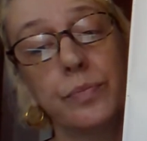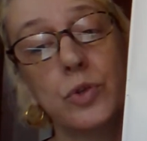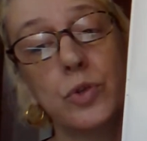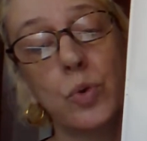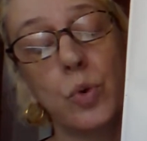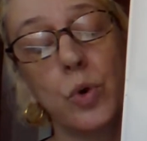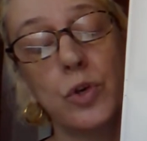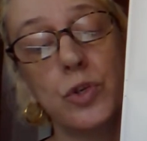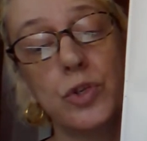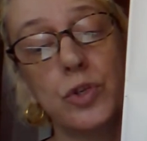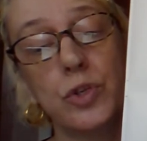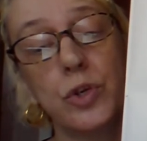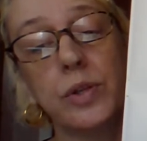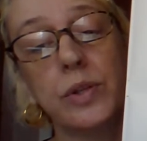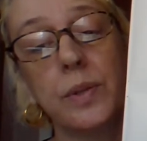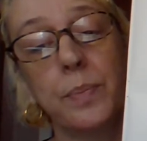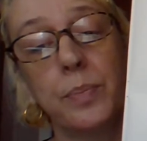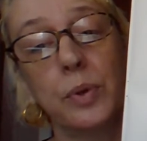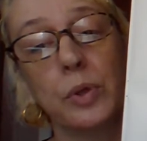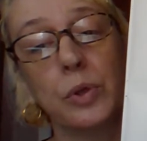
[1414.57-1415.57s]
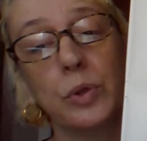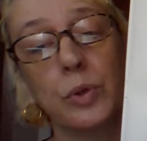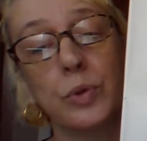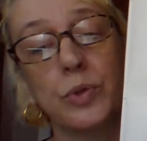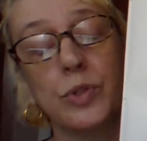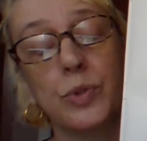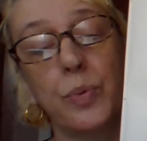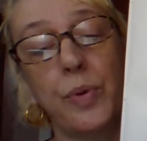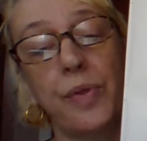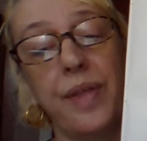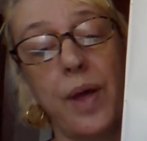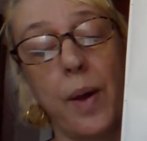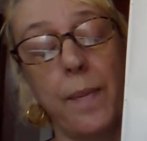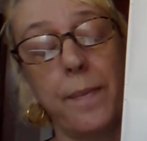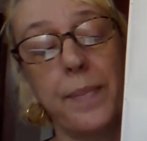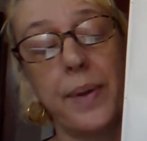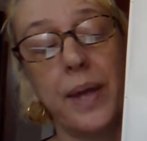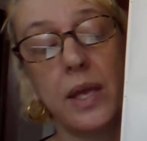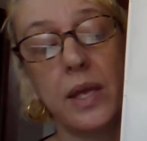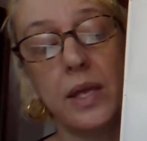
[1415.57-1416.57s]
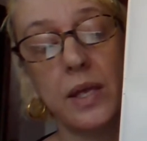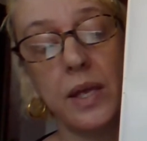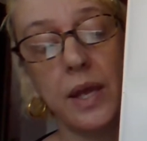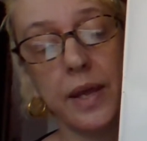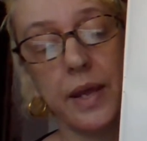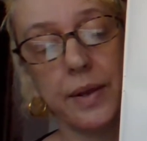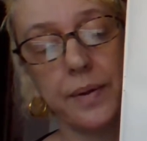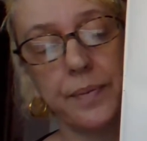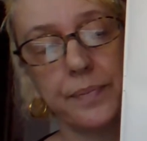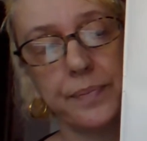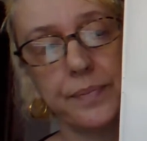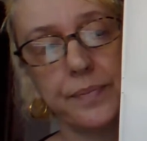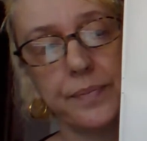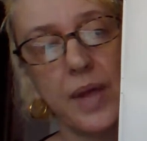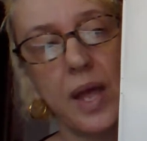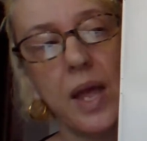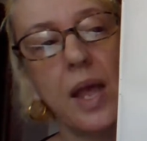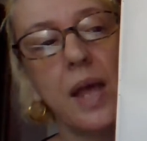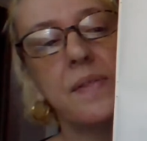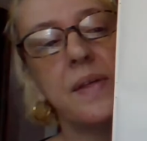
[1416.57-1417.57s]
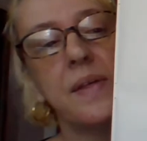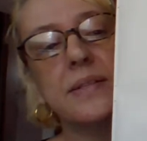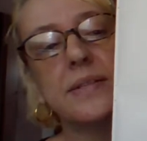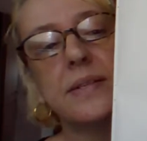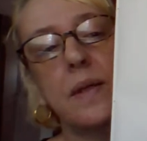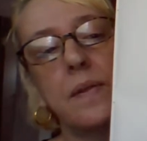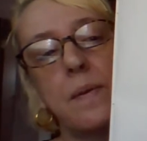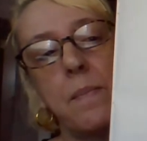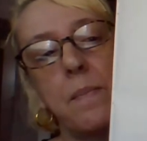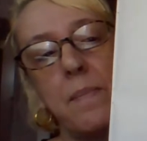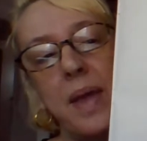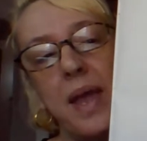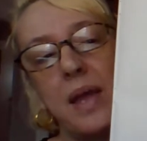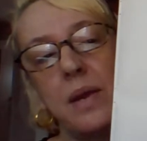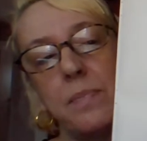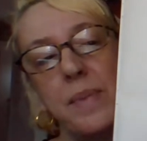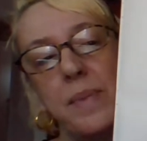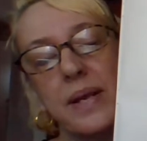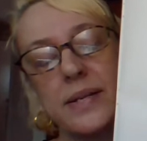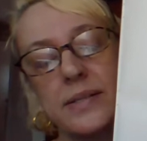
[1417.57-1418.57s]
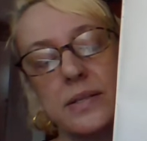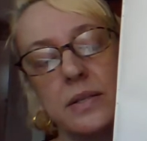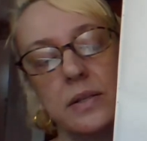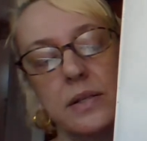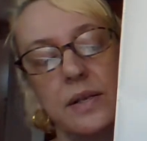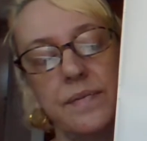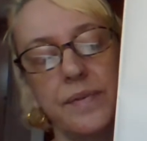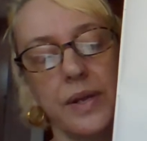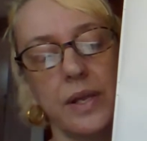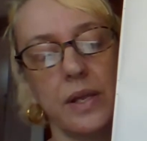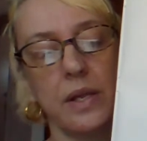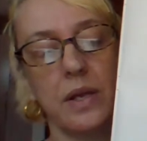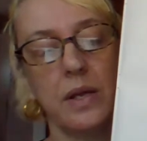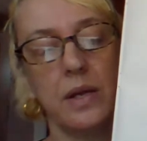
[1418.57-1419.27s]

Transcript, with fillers: George took the balloons without paying. And that's how the man makes a living.